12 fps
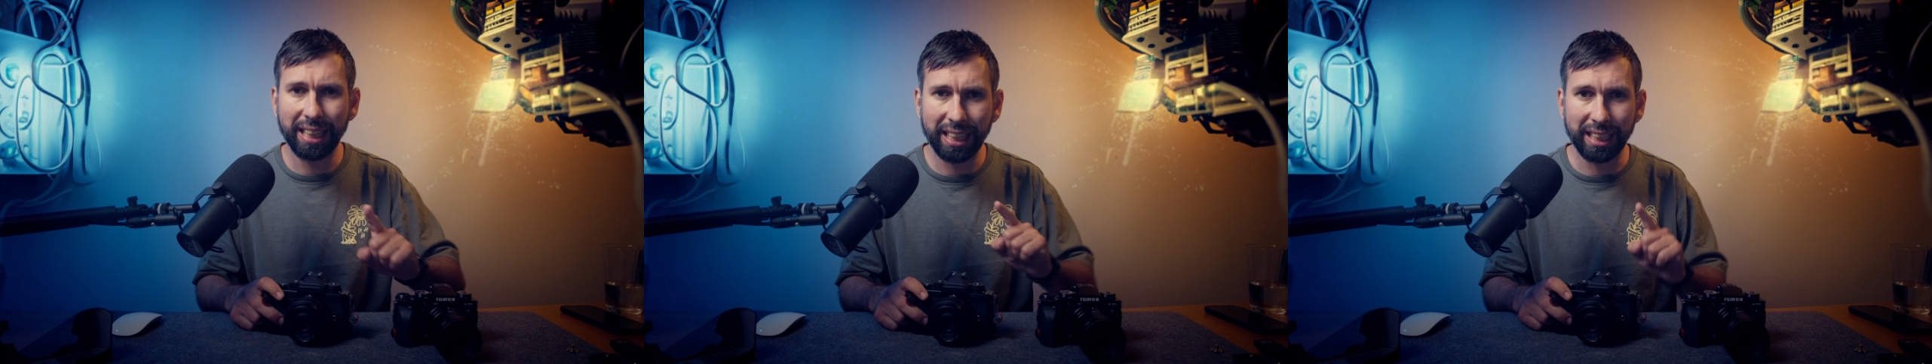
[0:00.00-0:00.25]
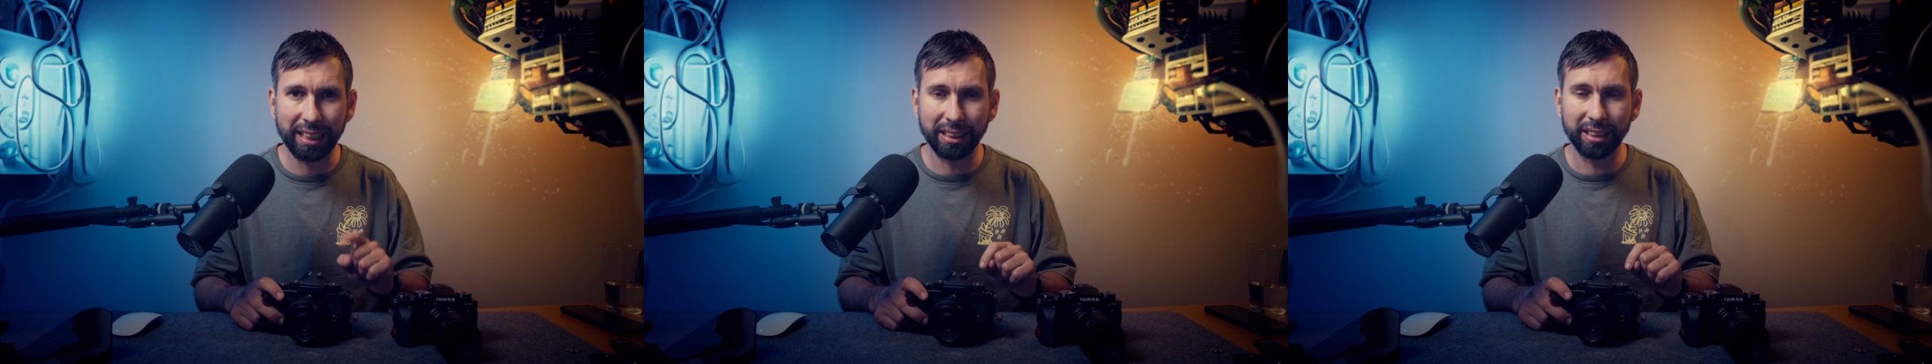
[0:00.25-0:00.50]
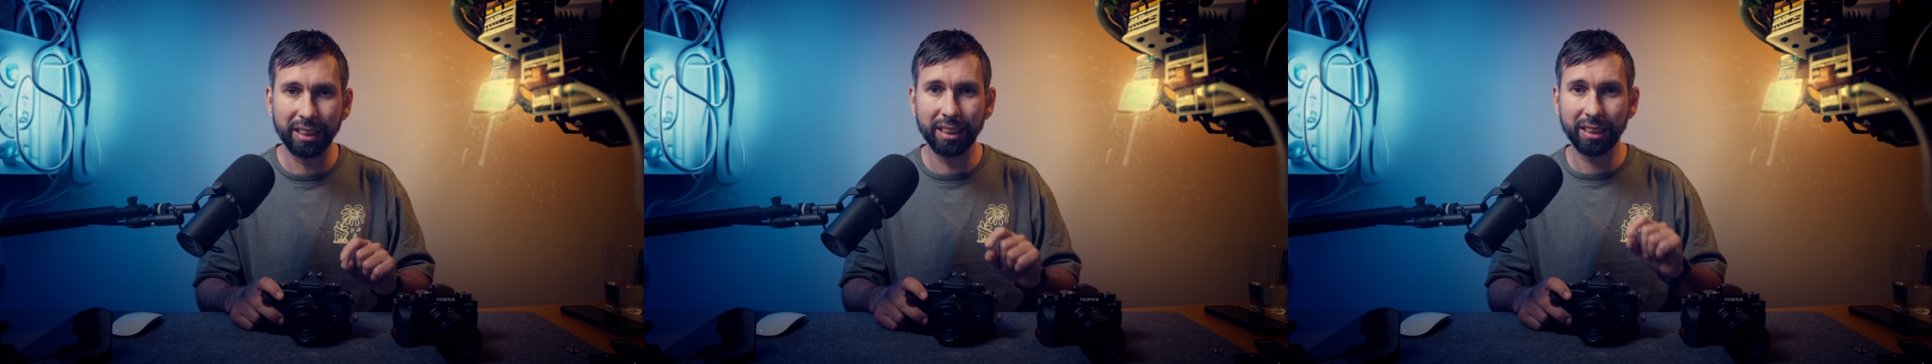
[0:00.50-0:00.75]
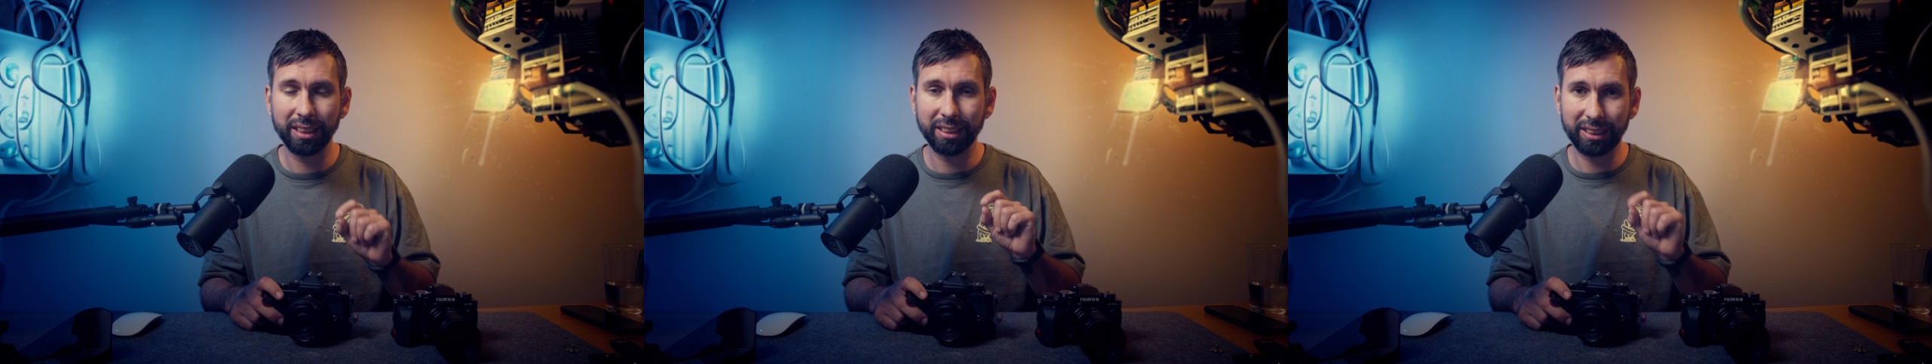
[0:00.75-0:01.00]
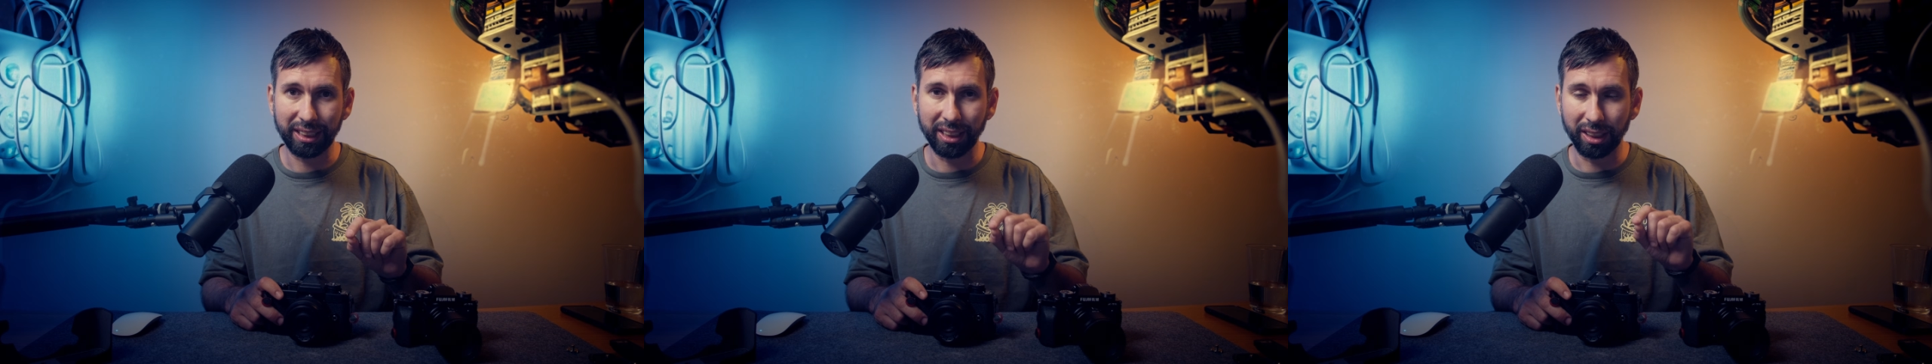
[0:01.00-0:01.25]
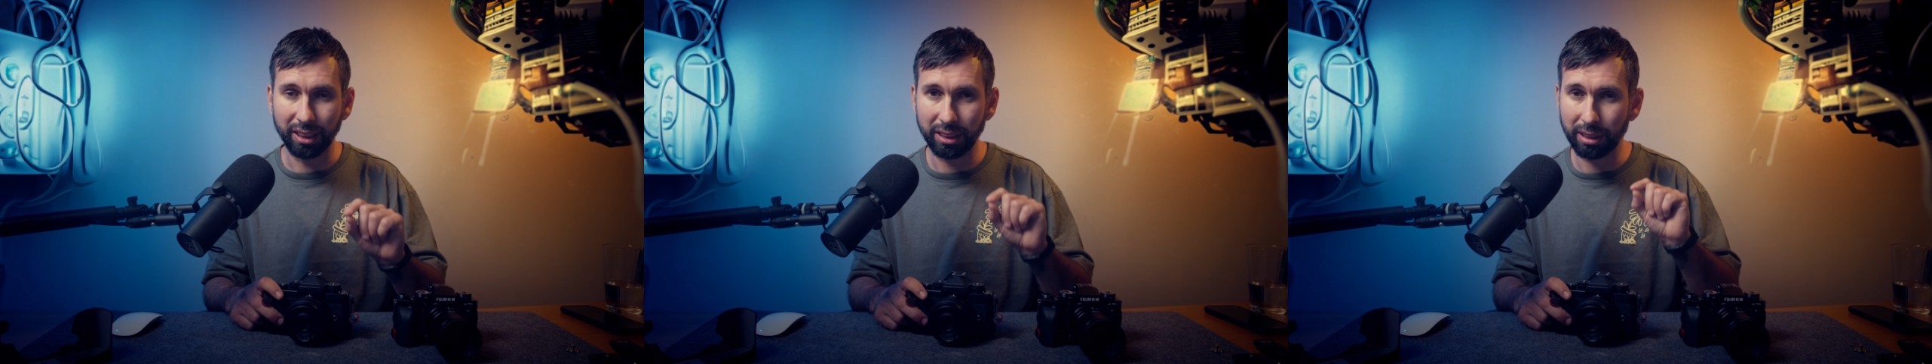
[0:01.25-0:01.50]
in
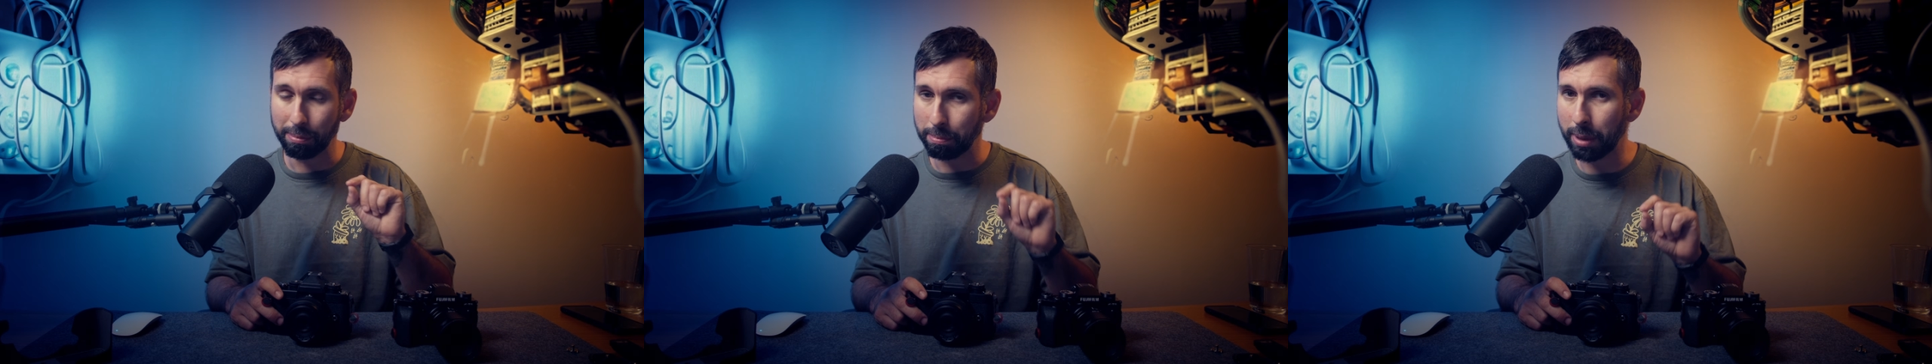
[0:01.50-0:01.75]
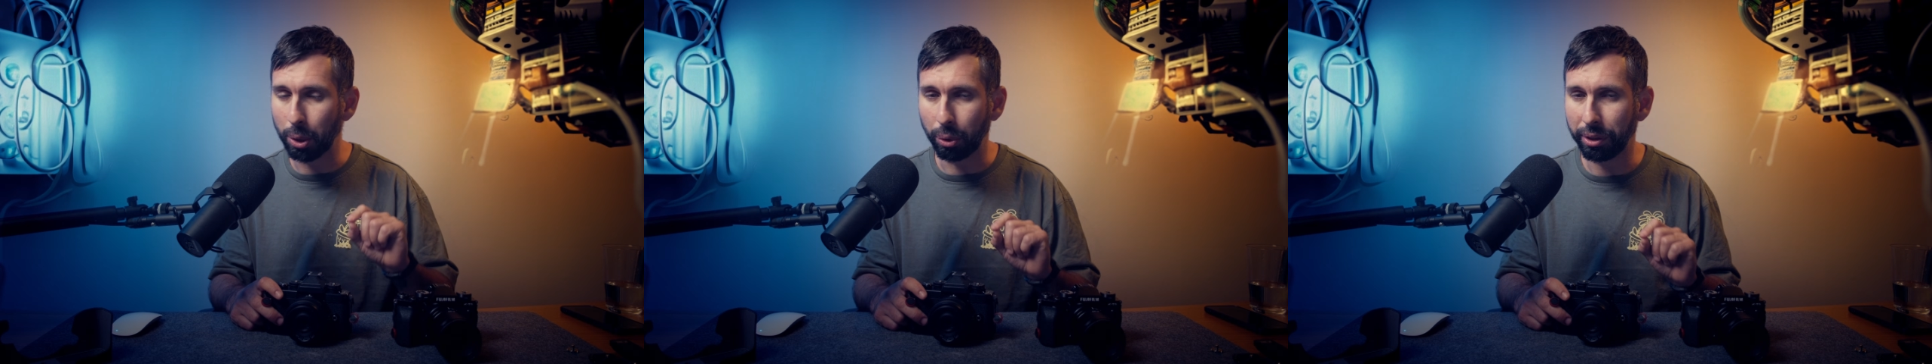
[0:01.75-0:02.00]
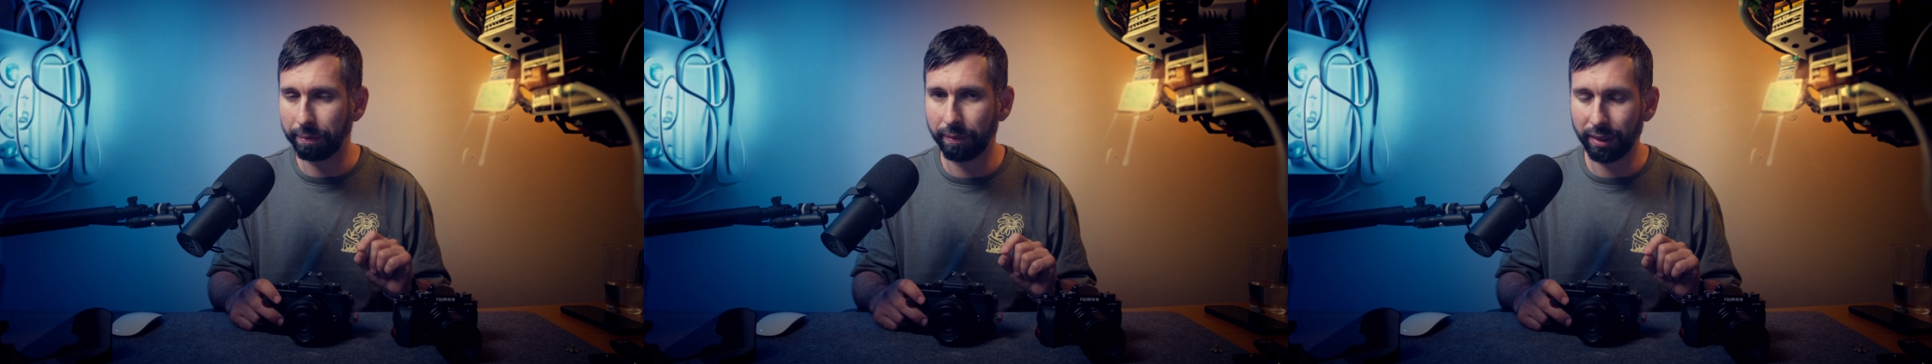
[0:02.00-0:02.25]
stills mode.